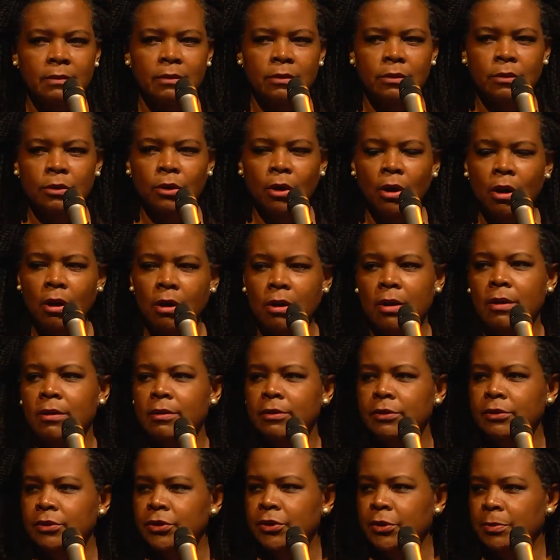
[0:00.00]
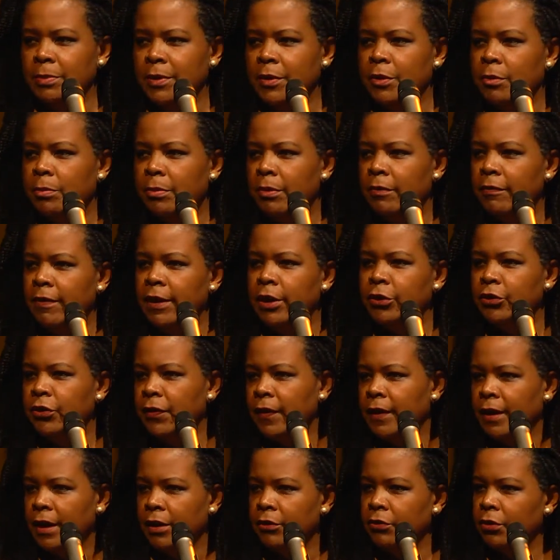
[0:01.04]
law should be the profession
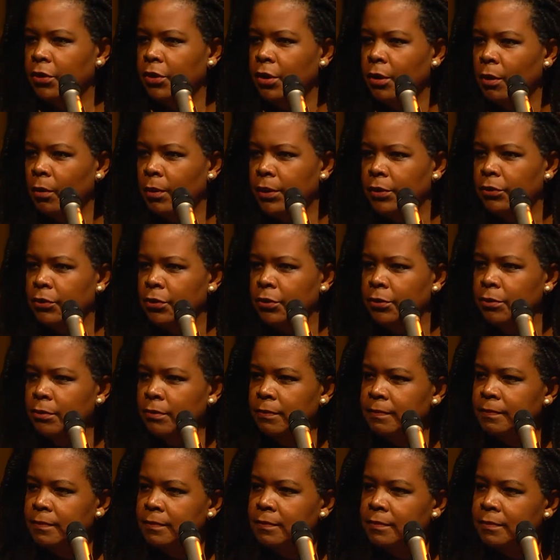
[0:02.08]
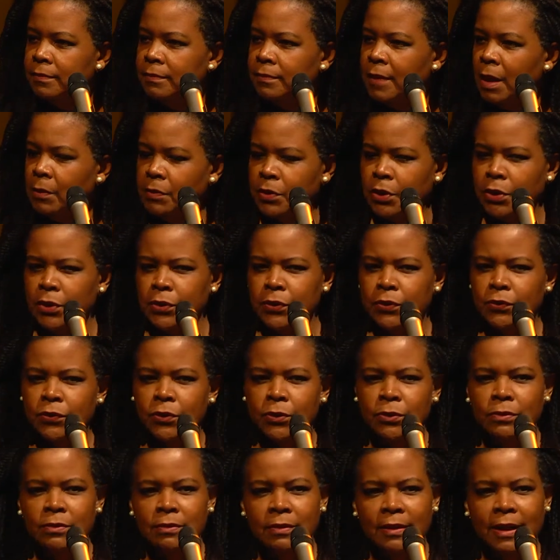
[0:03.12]
that I should go into. I was a good
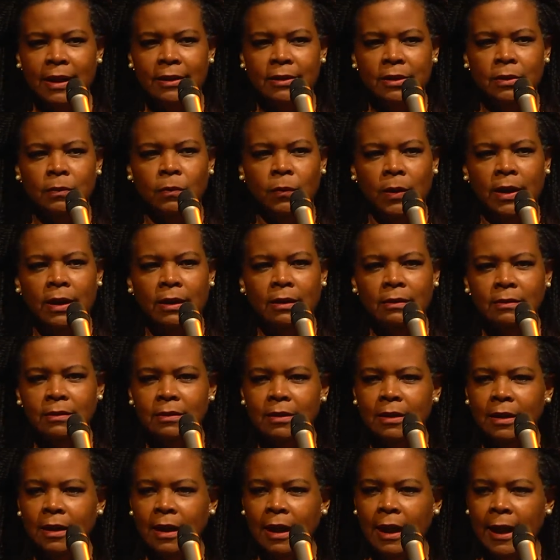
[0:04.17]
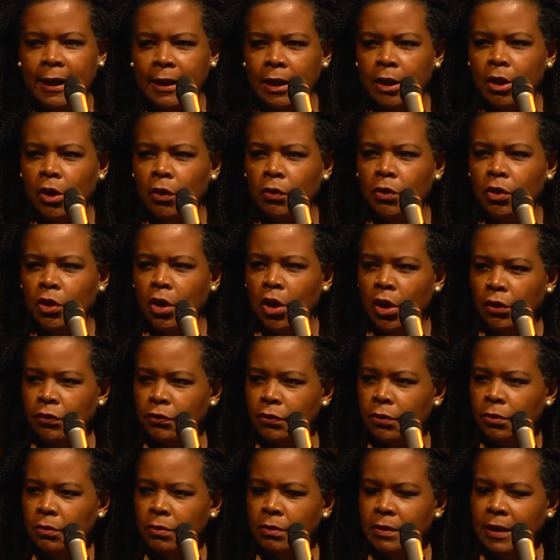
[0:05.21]
student, I did well, I could go to law
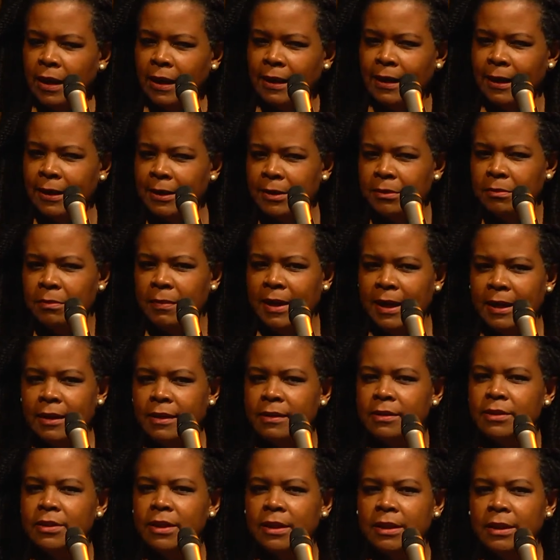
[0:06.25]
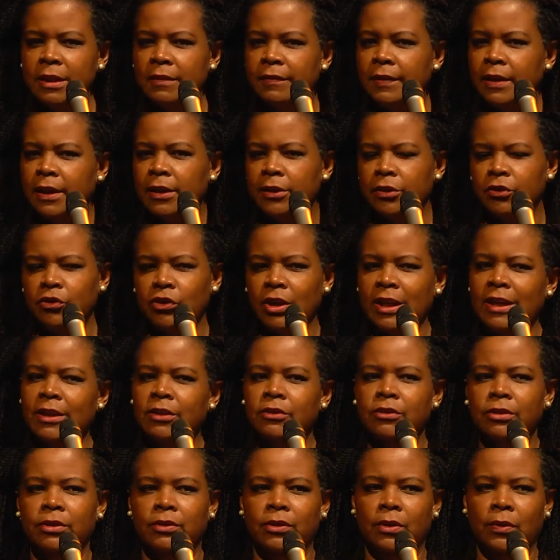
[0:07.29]
school, and I could make significant
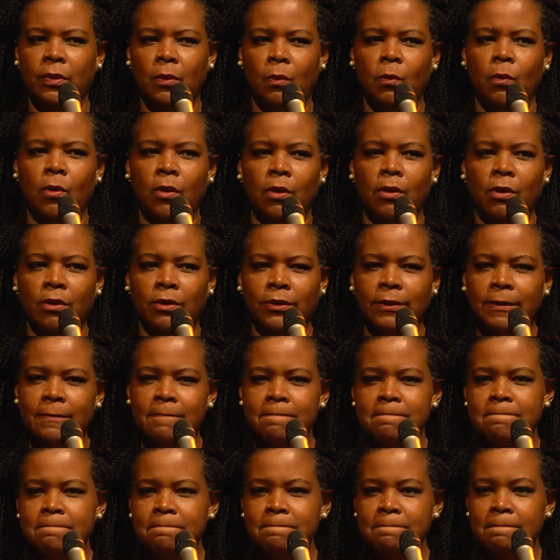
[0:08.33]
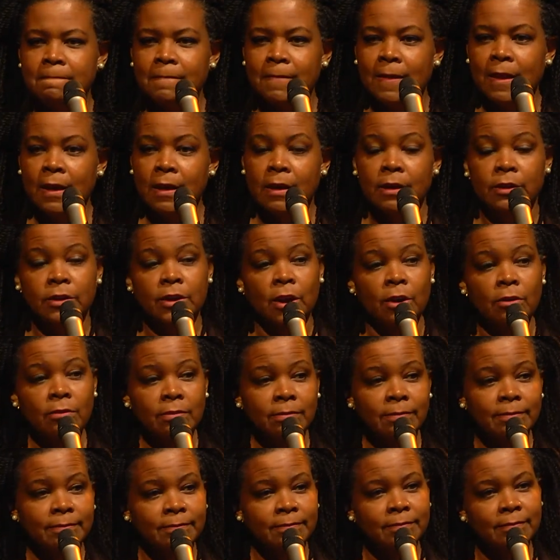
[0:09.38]
changes in the world. So,
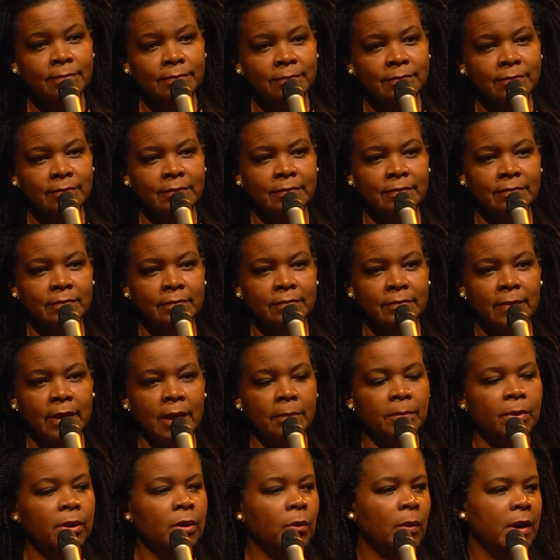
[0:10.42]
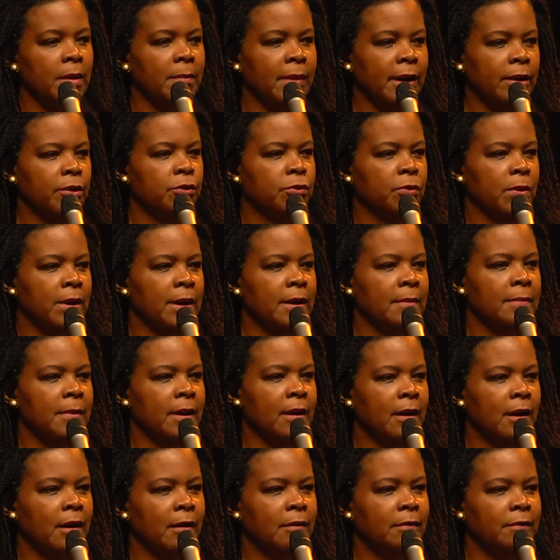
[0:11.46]
I put away my dream
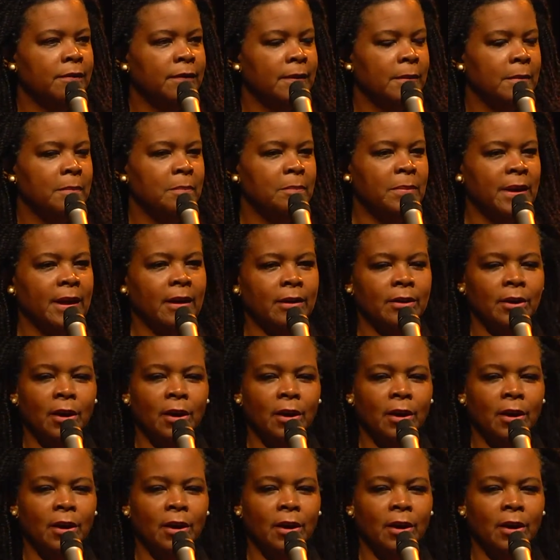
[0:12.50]
of being a